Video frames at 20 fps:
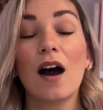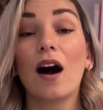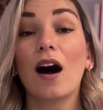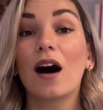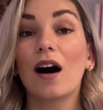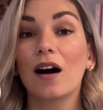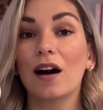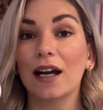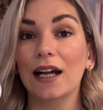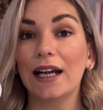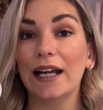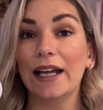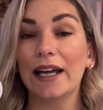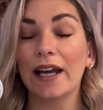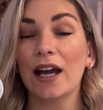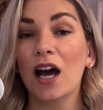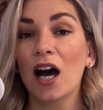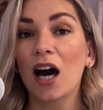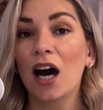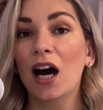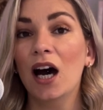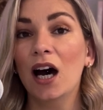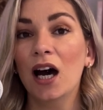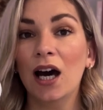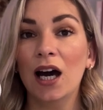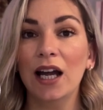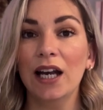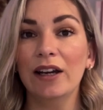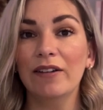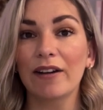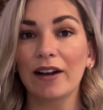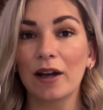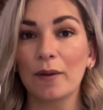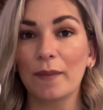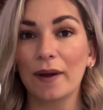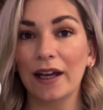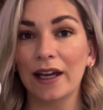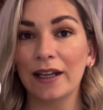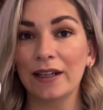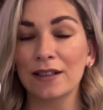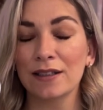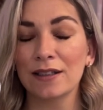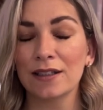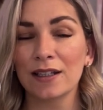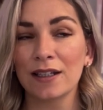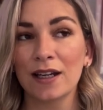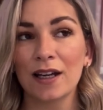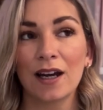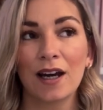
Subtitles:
Highly, highly recommend.